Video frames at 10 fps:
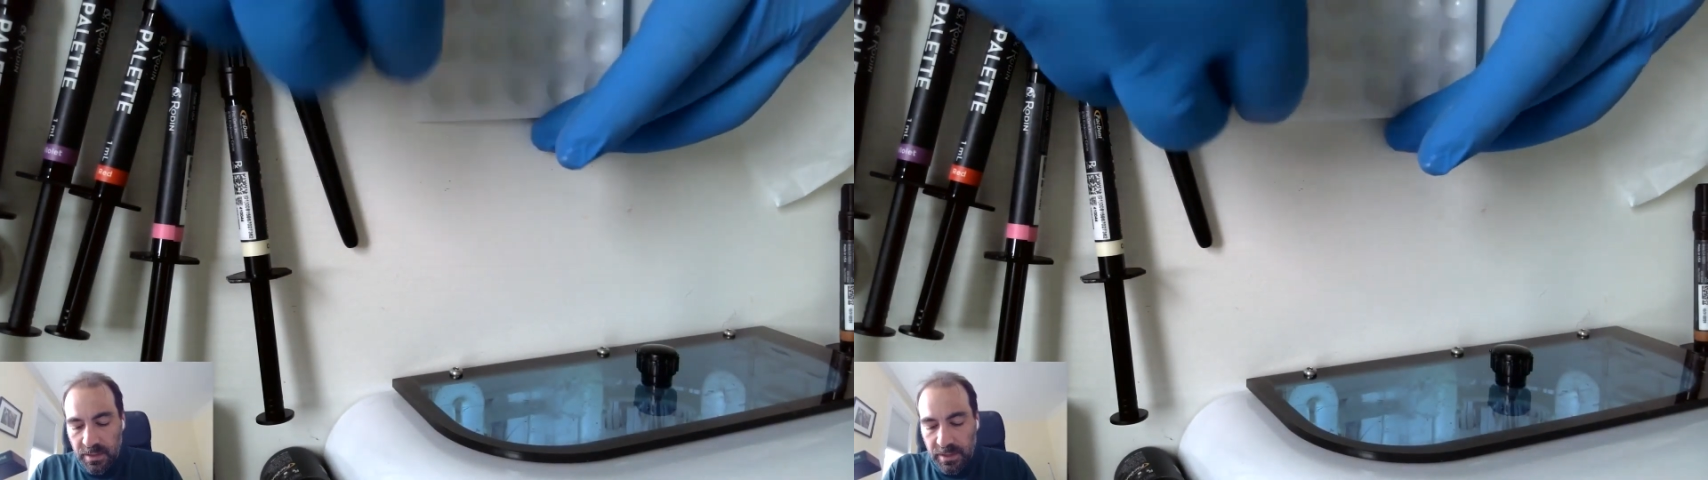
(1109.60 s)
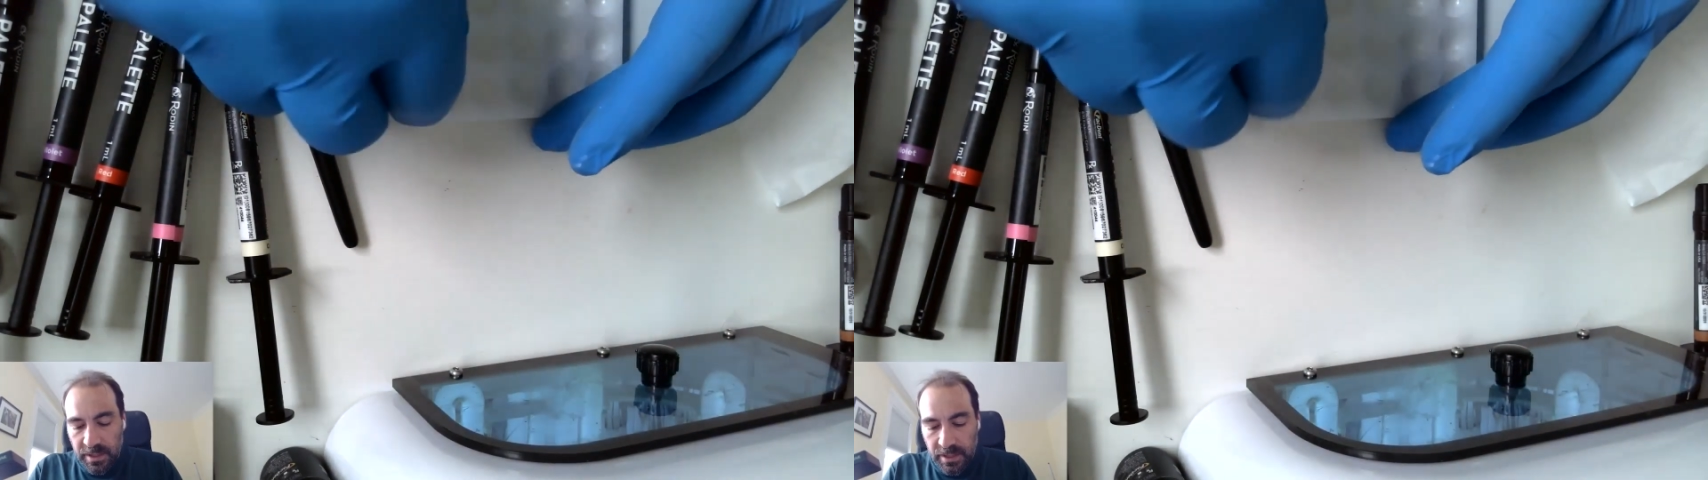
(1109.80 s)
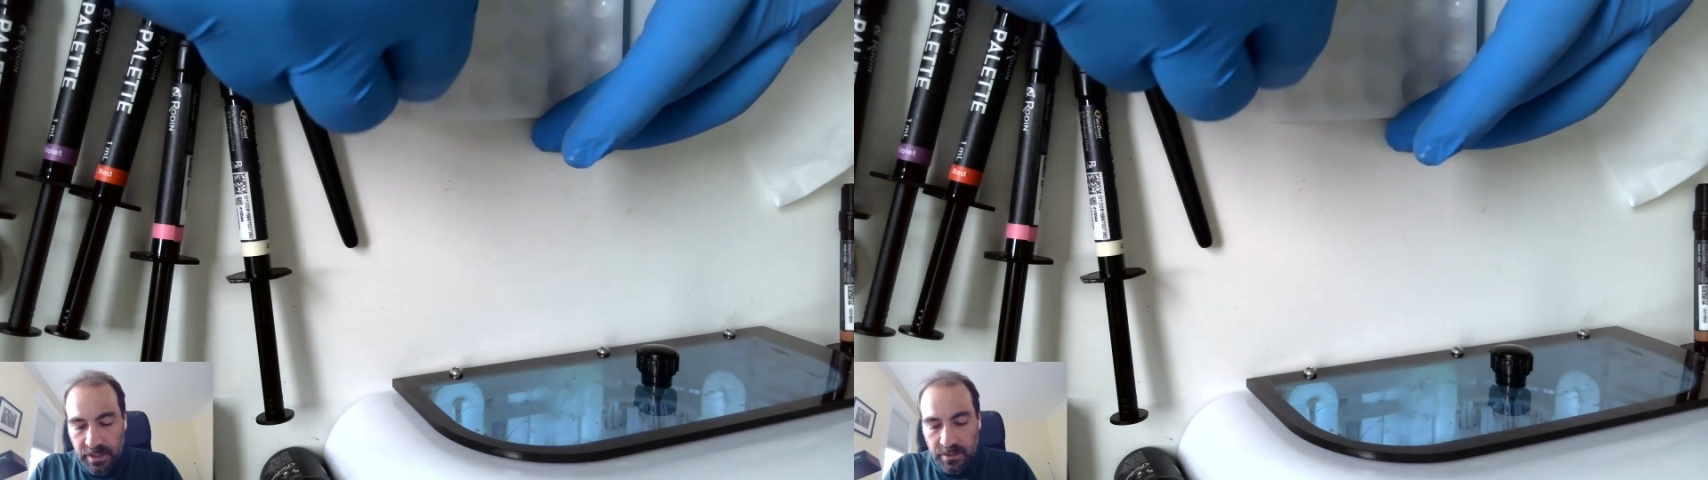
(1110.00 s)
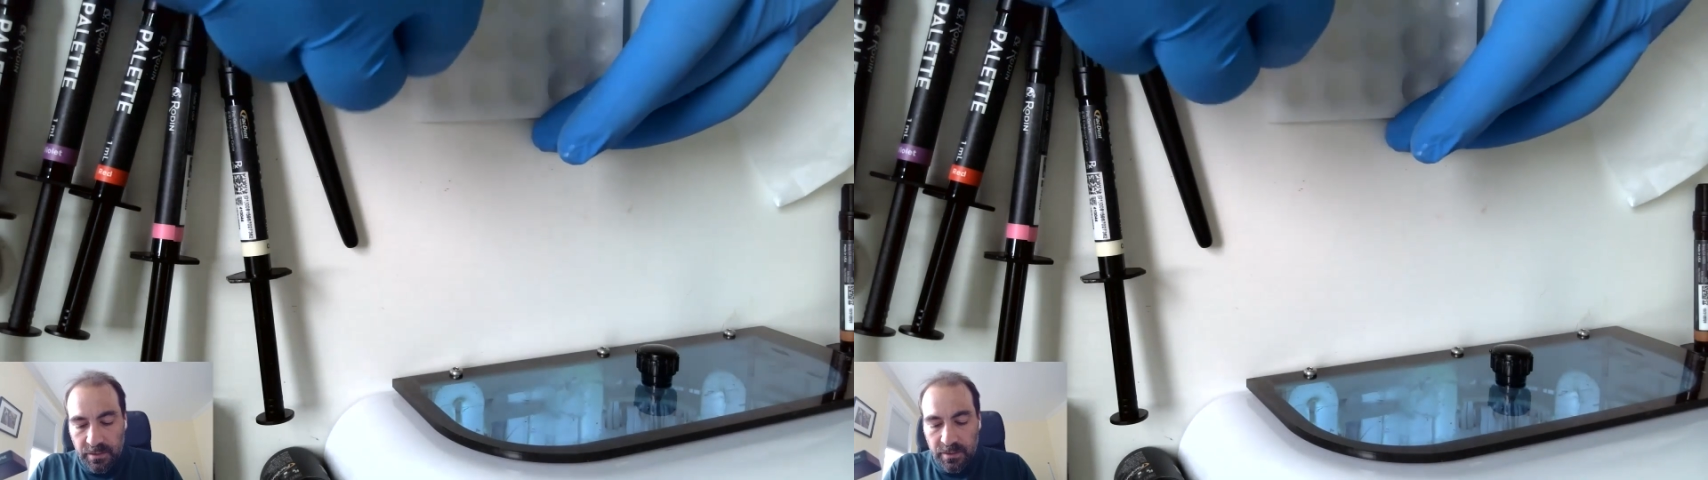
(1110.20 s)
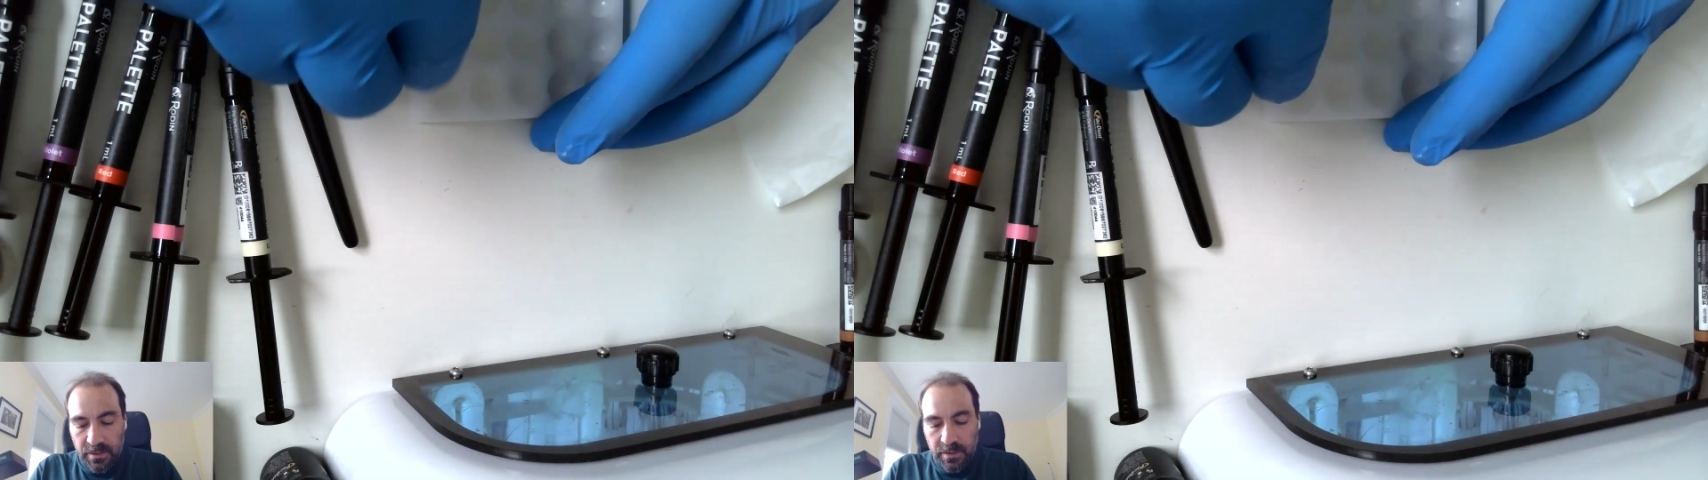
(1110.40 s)
And
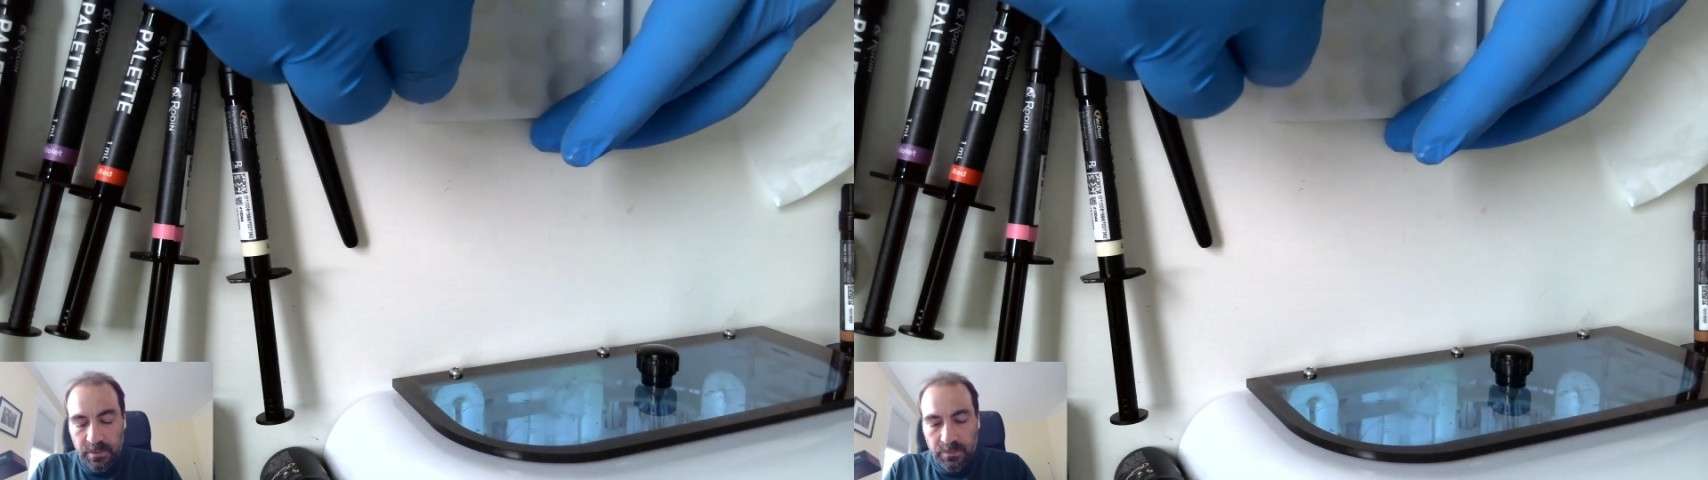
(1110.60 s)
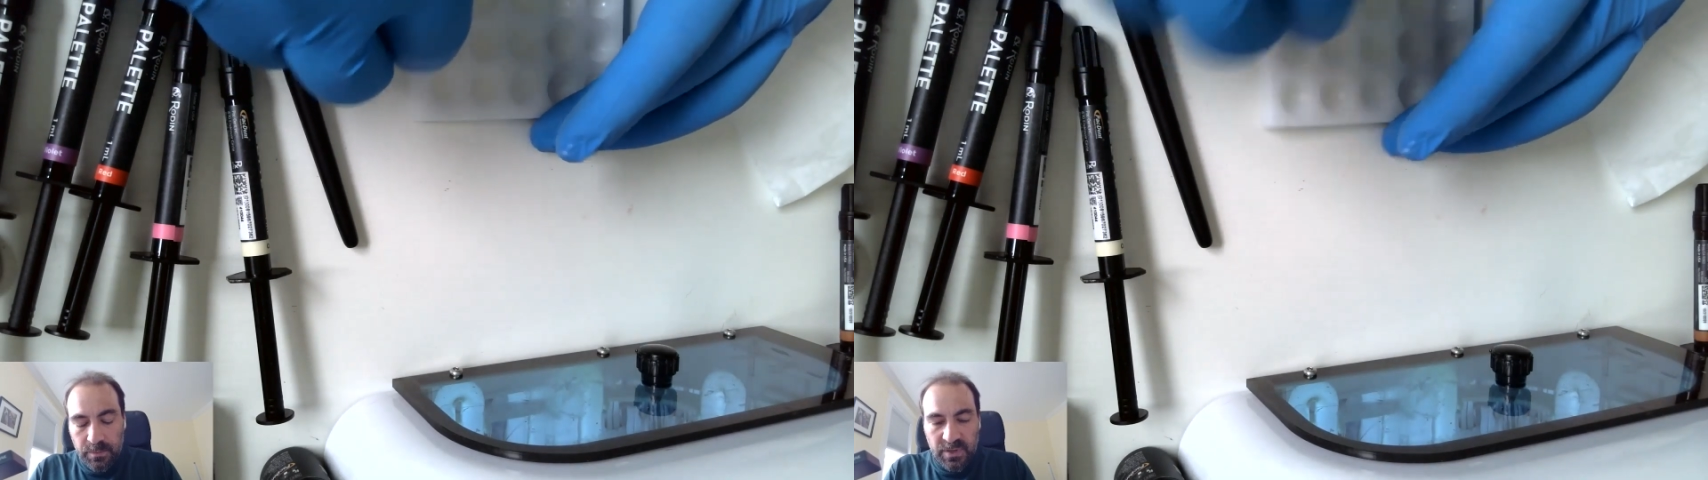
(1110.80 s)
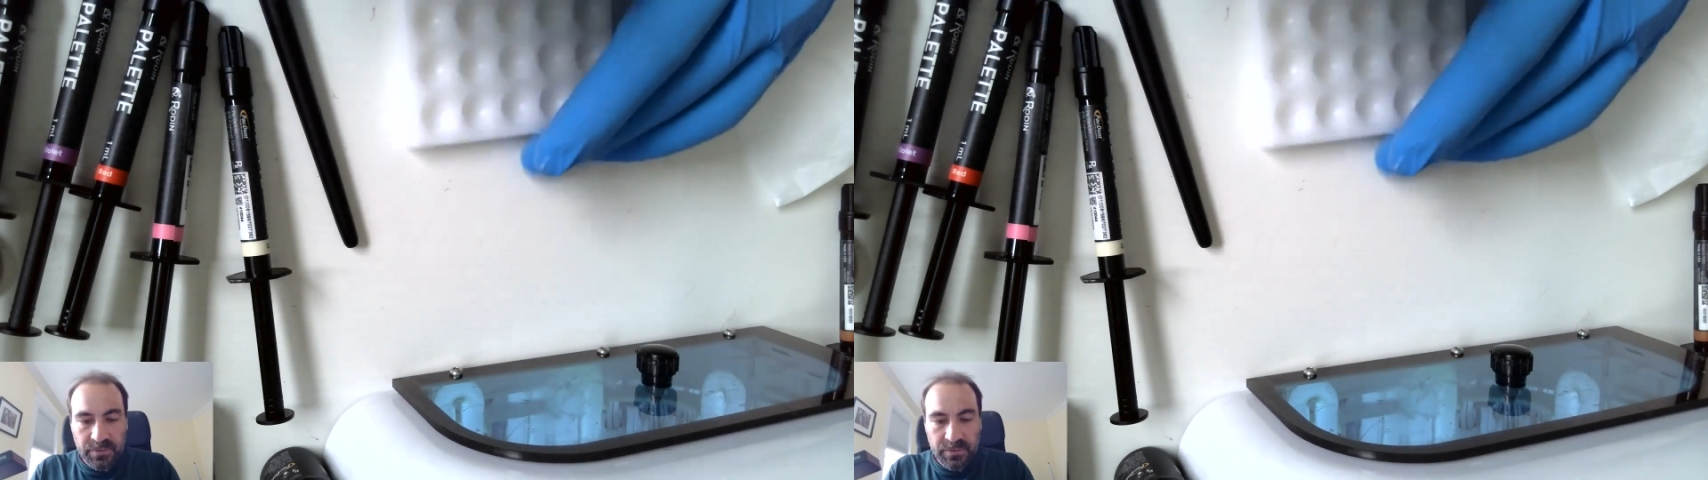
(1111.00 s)
but